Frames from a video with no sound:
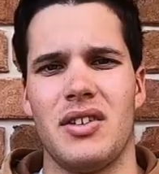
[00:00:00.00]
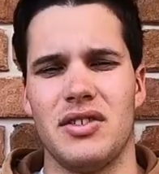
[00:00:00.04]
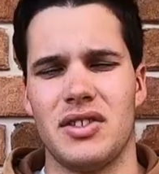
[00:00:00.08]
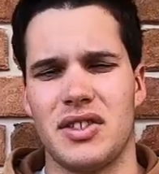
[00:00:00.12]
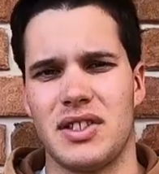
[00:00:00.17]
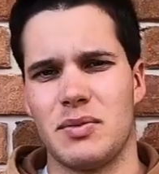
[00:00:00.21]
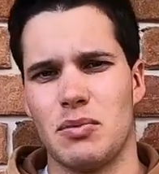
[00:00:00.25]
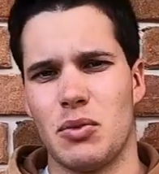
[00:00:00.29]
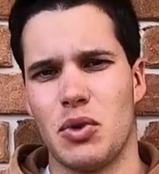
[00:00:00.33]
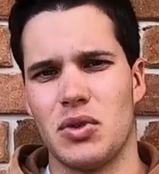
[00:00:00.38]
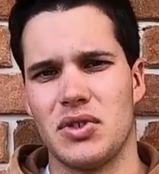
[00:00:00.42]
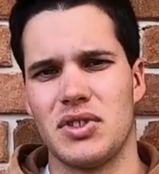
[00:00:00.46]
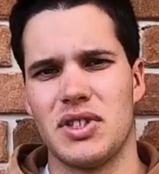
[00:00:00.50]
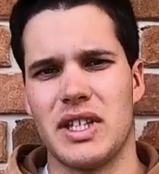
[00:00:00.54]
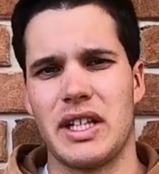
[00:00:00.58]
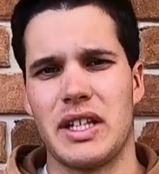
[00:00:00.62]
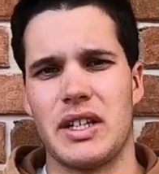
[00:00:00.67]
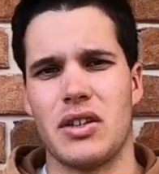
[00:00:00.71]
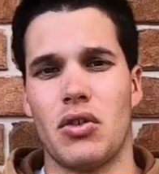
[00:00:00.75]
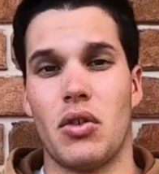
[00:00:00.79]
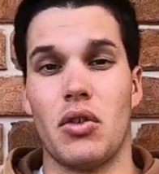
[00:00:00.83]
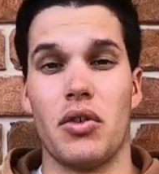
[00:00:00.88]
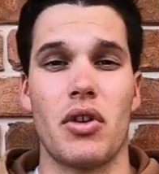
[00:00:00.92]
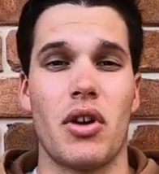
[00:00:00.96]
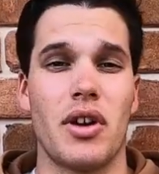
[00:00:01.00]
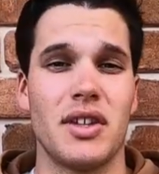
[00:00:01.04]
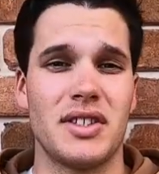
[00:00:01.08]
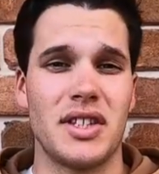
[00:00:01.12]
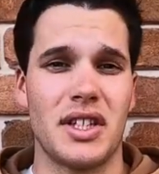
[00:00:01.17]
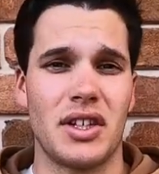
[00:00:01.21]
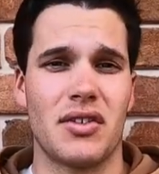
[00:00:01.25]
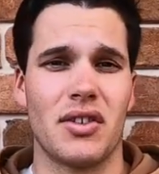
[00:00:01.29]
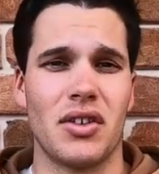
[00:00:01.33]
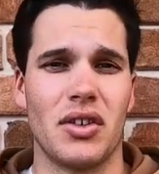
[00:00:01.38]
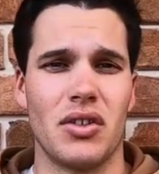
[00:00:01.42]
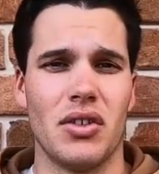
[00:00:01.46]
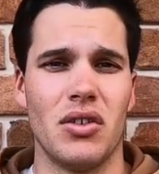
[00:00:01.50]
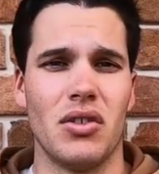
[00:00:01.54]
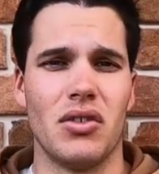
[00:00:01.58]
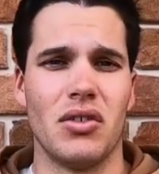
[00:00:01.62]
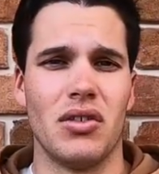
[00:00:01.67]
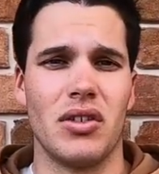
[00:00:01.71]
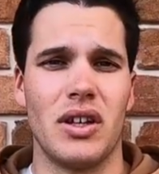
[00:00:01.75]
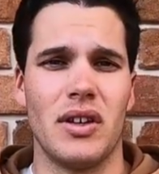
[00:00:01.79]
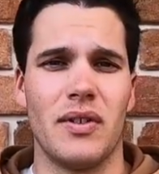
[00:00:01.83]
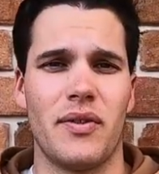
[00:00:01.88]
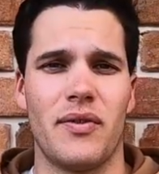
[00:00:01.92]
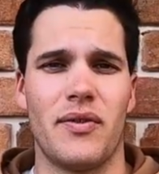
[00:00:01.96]
use a small sinker or no sinker at
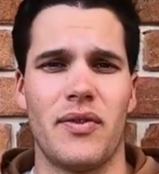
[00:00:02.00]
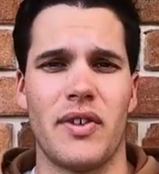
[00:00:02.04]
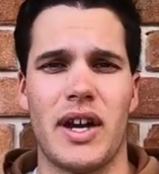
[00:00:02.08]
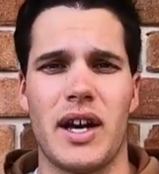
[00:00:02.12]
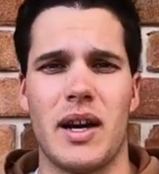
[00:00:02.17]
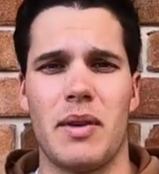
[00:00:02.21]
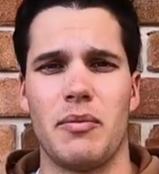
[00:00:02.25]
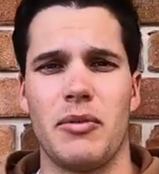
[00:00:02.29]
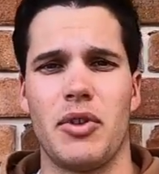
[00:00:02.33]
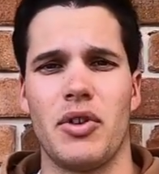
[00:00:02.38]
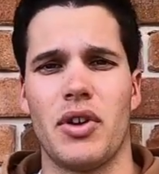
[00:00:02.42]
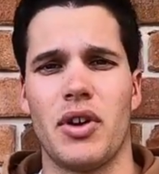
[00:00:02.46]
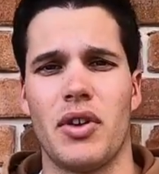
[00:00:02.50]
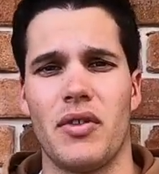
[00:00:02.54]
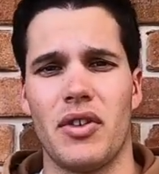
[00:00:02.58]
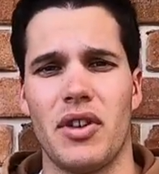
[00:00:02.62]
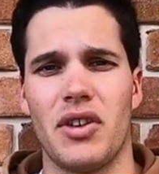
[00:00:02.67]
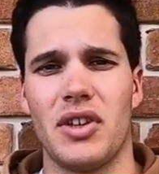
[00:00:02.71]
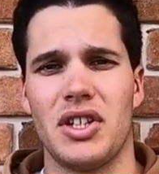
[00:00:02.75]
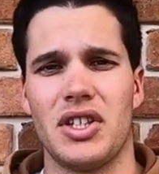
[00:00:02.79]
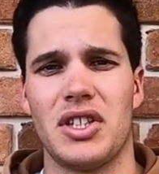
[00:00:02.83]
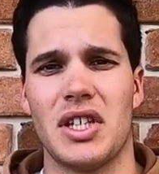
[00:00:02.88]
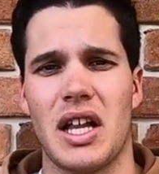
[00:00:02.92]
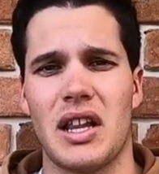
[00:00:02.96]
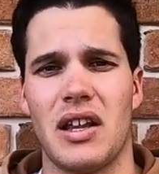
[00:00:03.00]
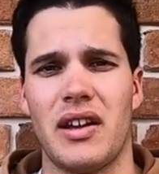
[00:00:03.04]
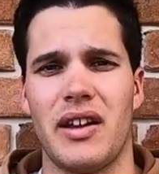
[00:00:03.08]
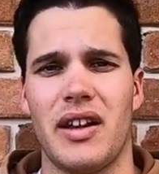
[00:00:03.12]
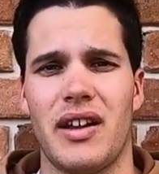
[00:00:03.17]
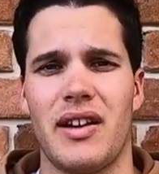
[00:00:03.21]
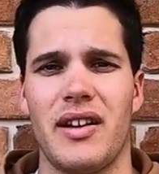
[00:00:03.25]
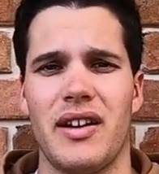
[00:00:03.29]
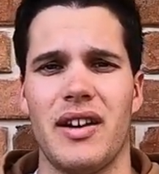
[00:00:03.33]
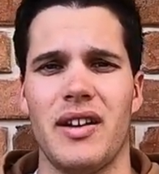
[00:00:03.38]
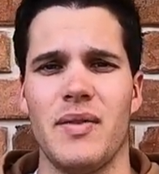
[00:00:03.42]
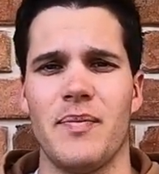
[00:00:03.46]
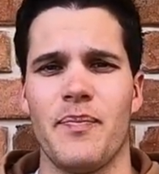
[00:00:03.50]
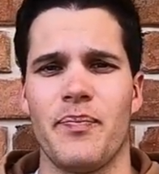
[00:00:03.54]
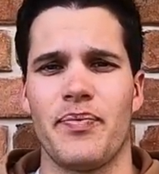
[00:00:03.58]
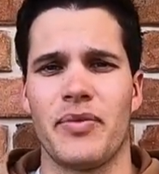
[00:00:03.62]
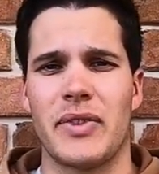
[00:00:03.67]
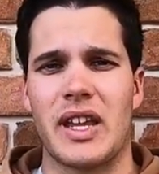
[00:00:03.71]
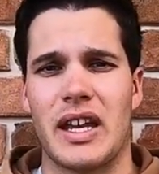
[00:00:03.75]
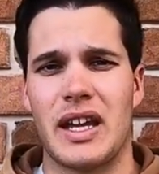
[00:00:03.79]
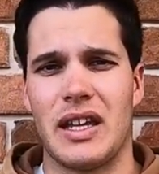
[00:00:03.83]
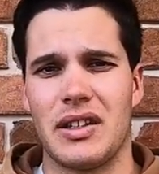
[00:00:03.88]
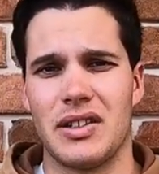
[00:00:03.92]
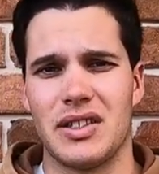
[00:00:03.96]
all if you're in a really shallow area,
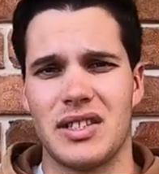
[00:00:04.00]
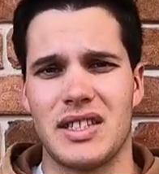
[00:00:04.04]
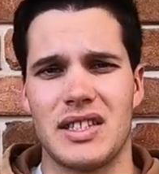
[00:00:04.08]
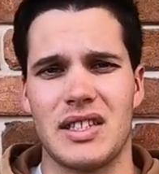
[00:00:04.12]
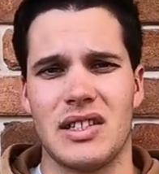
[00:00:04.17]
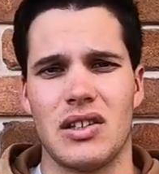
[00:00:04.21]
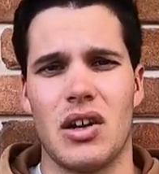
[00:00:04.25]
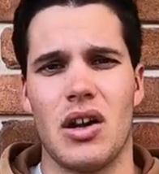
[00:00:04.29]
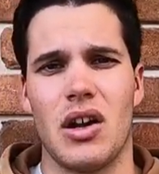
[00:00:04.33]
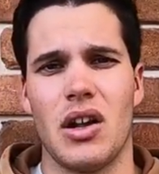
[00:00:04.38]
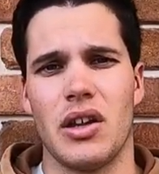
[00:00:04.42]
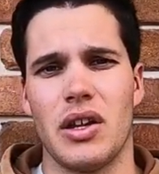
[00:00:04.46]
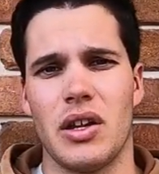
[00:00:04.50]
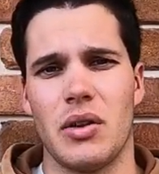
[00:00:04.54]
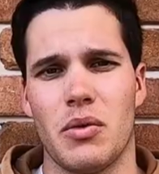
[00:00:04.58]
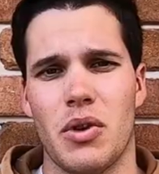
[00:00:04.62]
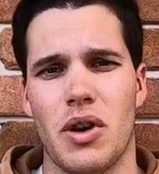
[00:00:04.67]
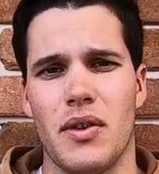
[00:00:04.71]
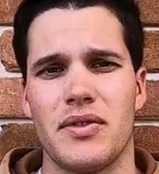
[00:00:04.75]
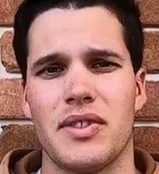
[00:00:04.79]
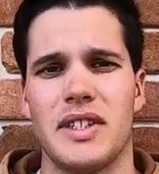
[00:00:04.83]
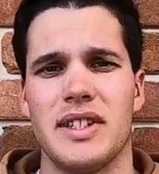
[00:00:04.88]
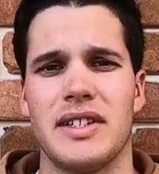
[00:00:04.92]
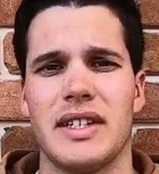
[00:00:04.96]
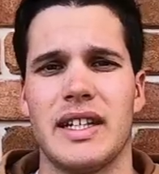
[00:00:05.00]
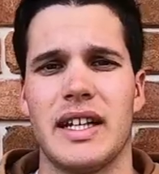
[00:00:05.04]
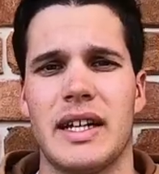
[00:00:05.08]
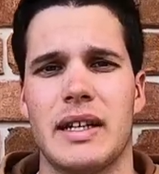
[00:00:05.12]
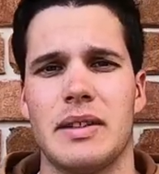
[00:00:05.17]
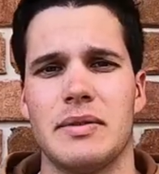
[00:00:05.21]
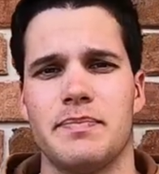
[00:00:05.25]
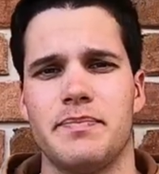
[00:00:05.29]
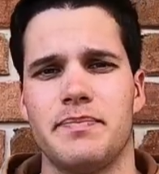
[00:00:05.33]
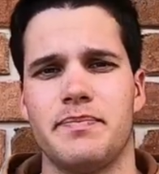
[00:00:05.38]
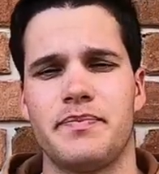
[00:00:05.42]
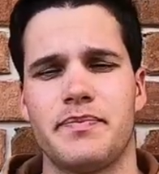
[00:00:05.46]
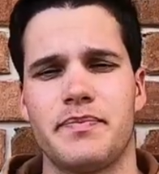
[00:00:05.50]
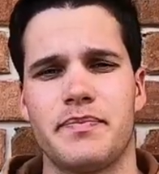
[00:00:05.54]
and just slowly waft it down.